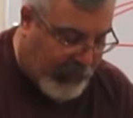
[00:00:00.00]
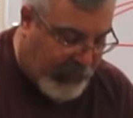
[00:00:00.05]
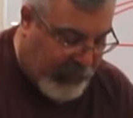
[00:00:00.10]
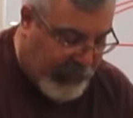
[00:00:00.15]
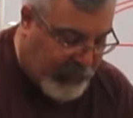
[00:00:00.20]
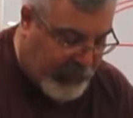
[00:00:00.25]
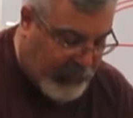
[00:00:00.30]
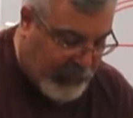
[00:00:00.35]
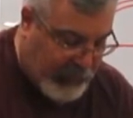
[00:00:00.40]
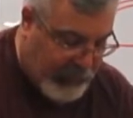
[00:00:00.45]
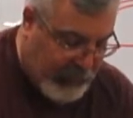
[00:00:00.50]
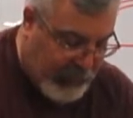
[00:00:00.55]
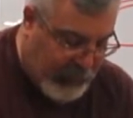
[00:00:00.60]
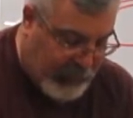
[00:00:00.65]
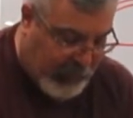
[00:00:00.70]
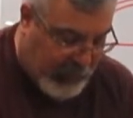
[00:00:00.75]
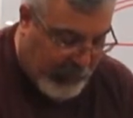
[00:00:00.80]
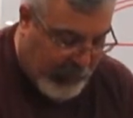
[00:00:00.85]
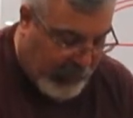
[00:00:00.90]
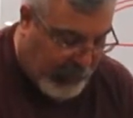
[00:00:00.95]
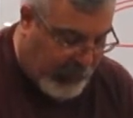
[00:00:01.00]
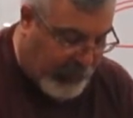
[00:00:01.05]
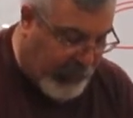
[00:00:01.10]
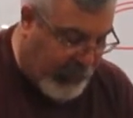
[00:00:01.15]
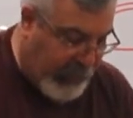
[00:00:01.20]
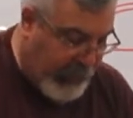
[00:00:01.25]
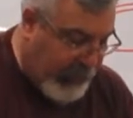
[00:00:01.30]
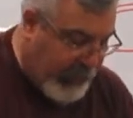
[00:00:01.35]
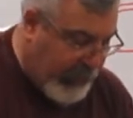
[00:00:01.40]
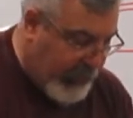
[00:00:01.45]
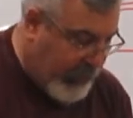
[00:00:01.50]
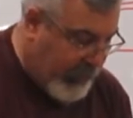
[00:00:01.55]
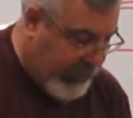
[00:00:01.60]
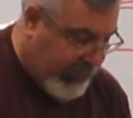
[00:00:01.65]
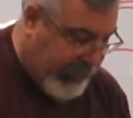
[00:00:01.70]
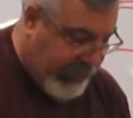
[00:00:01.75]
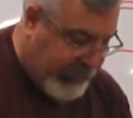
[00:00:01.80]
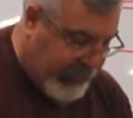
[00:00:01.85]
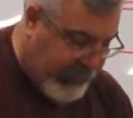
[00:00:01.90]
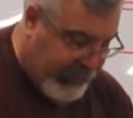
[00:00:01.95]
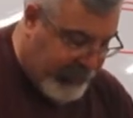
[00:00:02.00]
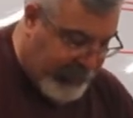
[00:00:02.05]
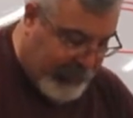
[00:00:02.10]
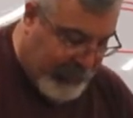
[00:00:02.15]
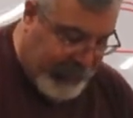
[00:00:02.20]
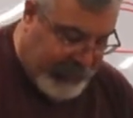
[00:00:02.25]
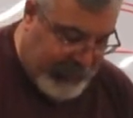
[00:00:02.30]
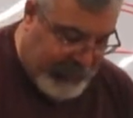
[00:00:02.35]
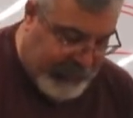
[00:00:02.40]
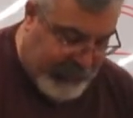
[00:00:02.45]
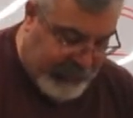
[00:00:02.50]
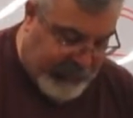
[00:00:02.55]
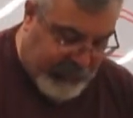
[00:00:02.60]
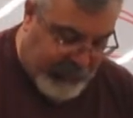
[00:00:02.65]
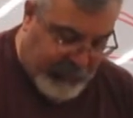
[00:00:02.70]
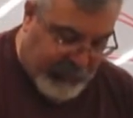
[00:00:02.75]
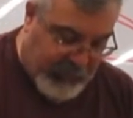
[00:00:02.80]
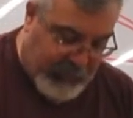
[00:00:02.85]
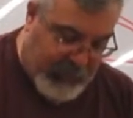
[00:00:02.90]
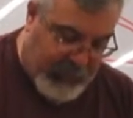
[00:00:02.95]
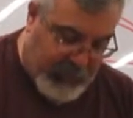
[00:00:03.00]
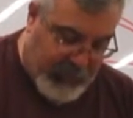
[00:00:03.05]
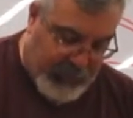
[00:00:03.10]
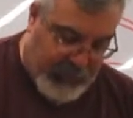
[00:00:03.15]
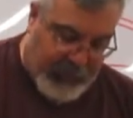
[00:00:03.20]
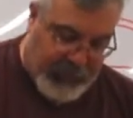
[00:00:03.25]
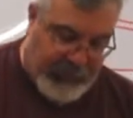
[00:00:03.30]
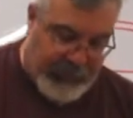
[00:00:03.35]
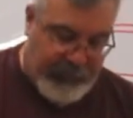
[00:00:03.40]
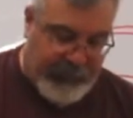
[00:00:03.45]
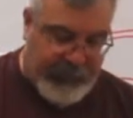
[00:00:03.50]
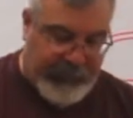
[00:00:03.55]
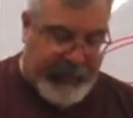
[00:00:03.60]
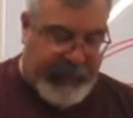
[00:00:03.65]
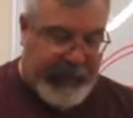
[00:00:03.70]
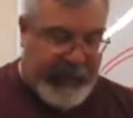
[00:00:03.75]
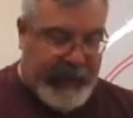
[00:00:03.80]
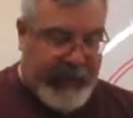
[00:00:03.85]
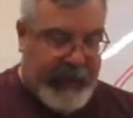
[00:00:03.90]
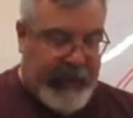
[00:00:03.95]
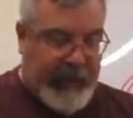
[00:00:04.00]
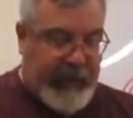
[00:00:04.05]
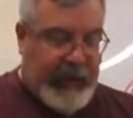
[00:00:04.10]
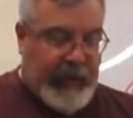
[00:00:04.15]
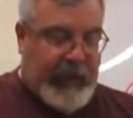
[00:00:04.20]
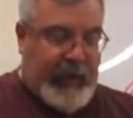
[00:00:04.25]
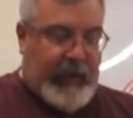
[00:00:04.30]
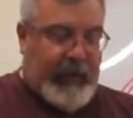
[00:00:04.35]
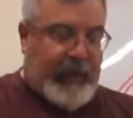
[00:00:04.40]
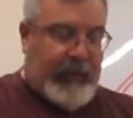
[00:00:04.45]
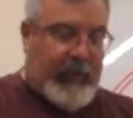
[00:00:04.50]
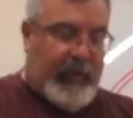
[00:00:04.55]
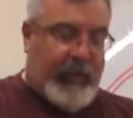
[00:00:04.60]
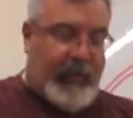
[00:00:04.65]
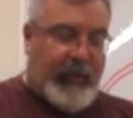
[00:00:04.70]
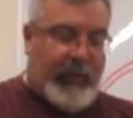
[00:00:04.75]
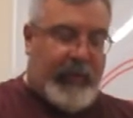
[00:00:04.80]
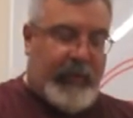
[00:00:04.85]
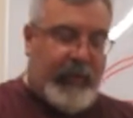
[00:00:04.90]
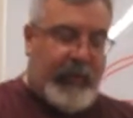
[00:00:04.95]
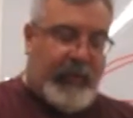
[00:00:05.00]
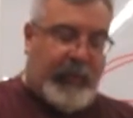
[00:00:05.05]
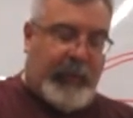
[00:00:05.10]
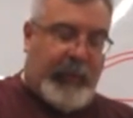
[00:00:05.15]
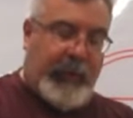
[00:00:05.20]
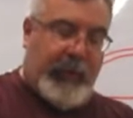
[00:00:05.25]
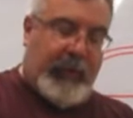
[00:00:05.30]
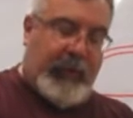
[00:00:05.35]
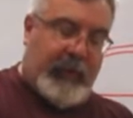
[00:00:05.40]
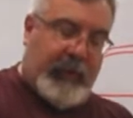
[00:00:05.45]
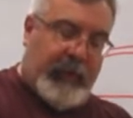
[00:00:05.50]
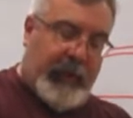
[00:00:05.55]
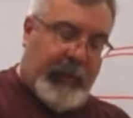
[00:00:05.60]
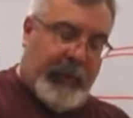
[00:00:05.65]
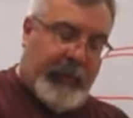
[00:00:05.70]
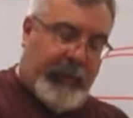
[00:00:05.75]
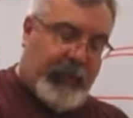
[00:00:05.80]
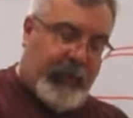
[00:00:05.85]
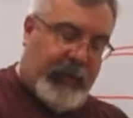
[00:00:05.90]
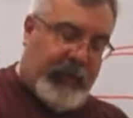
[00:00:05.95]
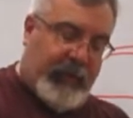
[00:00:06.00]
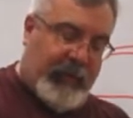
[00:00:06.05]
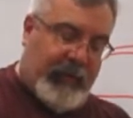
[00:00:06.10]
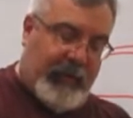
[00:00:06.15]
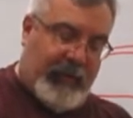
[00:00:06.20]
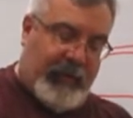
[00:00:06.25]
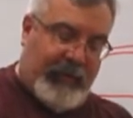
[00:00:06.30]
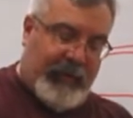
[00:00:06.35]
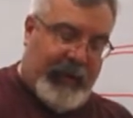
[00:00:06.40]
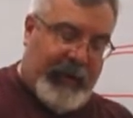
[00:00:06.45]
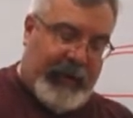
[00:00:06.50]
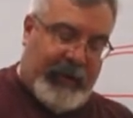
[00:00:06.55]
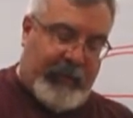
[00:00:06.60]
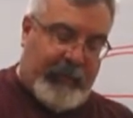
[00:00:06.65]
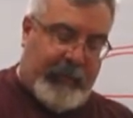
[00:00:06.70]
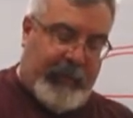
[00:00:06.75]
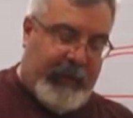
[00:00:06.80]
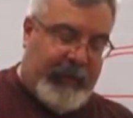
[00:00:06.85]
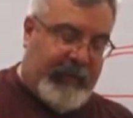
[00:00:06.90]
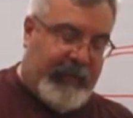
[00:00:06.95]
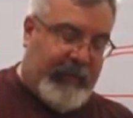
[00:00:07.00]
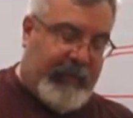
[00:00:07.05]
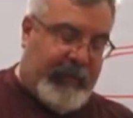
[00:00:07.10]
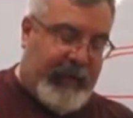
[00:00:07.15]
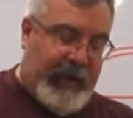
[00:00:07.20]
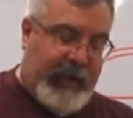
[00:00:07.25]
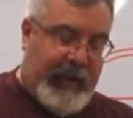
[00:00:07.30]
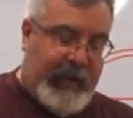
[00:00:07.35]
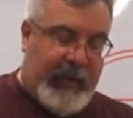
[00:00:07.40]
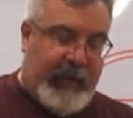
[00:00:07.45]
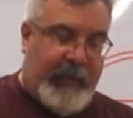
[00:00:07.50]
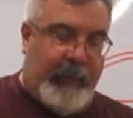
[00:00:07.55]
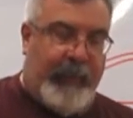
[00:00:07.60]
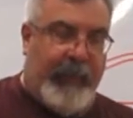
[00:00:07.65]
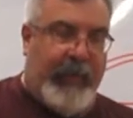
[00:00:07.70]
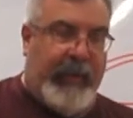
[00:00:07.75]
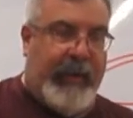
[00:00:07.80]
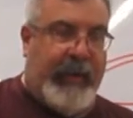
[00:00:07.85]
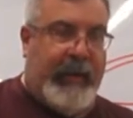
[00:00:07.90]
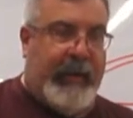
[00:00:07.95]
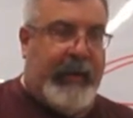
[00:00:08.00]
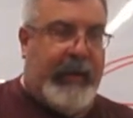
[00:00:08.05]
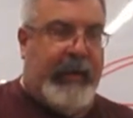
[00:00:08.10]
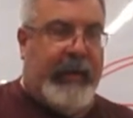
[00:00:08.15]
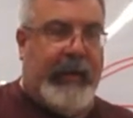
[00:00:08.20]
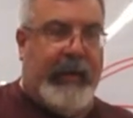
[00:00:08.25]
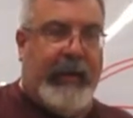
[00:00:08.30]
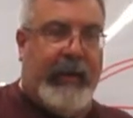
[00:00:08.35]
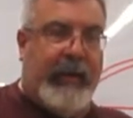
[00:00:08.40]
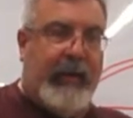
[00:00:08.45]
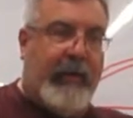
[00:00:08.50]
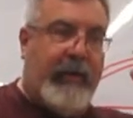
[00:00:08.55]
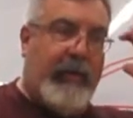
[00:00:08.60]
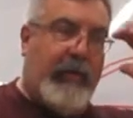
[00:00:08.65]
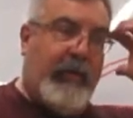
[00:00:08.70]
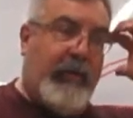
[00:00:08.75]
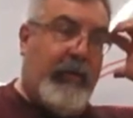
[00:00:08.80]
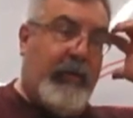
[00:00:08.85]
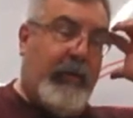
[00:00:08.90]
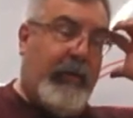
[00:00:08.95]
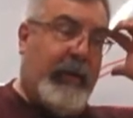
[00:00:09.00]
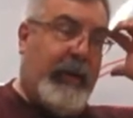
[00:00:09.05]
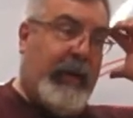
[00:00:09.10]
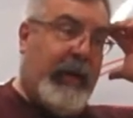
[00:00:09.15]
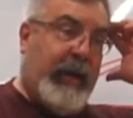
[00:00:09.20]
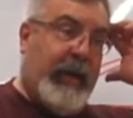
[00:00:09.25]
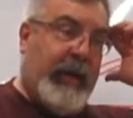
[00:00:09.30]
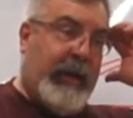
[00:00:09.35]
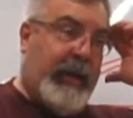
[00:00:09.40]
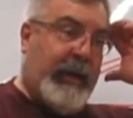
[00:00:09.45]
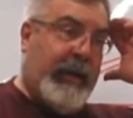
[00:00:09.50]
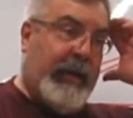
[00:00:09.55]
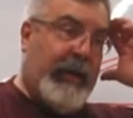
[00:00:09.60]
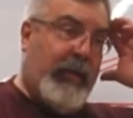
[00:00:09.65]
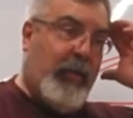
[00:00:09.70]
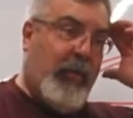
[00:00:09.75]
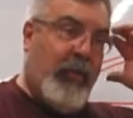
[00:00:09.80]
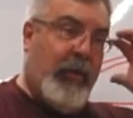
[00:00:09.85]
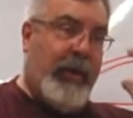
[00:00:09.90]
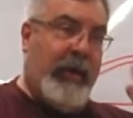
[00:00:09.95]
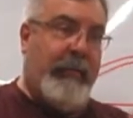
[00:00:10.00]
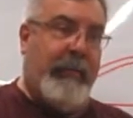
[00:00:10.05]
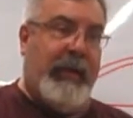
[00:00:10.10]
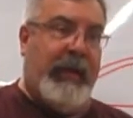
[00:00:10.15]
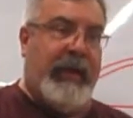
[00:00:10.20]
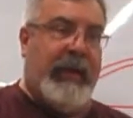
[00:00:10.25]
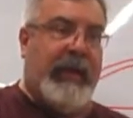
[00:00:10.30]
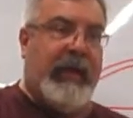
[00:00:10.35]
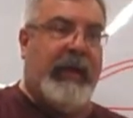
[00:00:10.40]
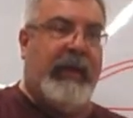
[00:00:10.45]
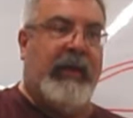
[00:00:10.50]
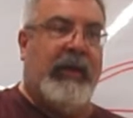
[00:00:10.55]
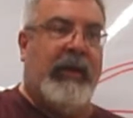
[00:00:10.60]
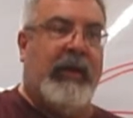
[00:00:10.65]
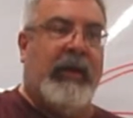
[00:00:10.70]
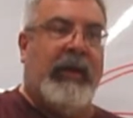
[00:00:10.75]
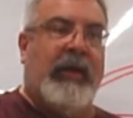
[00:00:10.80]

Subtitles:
not too much smaller. Okay, it's going to make it easier for me to work. Okay, so what we'll do is put a couple 3/32 pieces on here. In here too, again, I don't want to make it